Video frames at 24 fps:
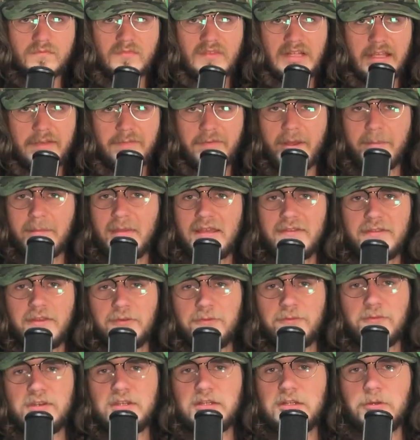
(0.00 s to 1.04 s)
If I made
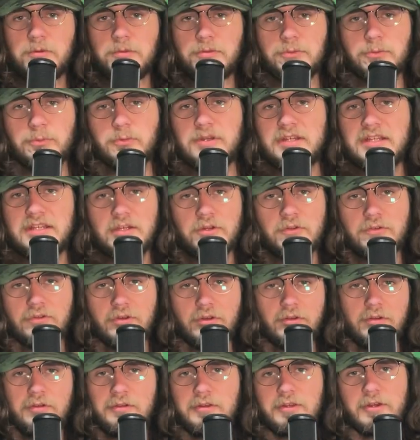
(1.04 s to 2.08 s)
this video 3 years
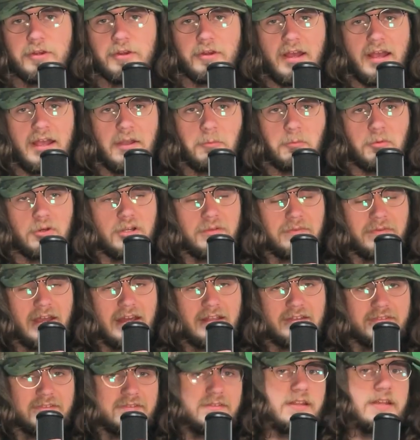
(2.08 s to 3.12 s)
earlier, I would have
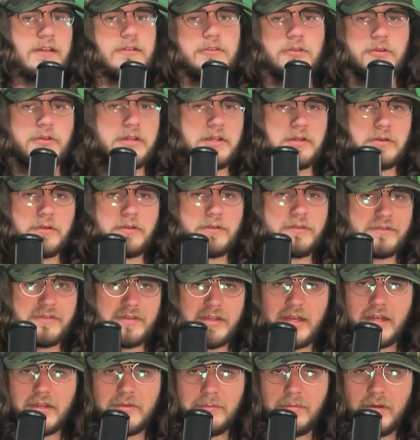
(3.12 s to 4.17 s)
had Stantler here
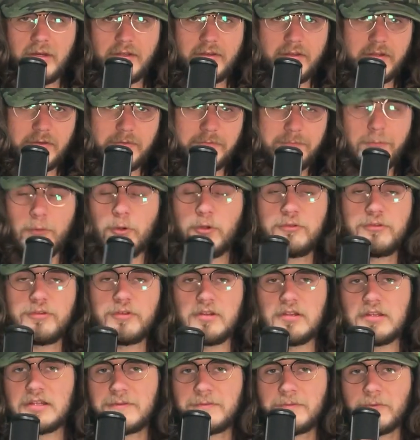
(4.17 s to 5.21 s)
instead, but
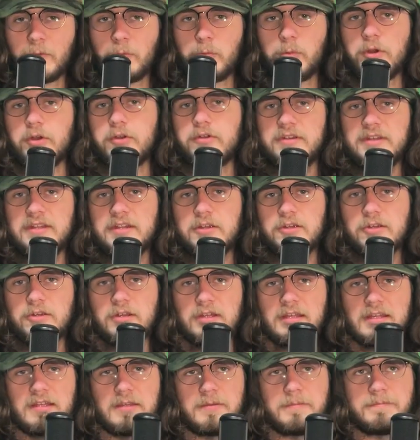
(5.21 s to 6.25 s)
unfortunately for
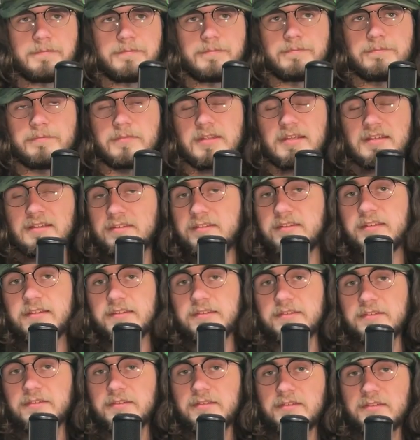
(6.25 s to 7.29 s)
Wurdeer, it
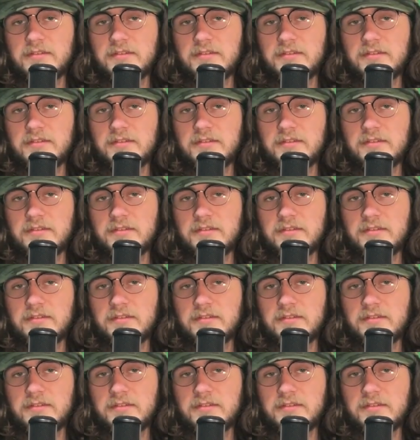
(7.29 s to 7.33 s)
exists.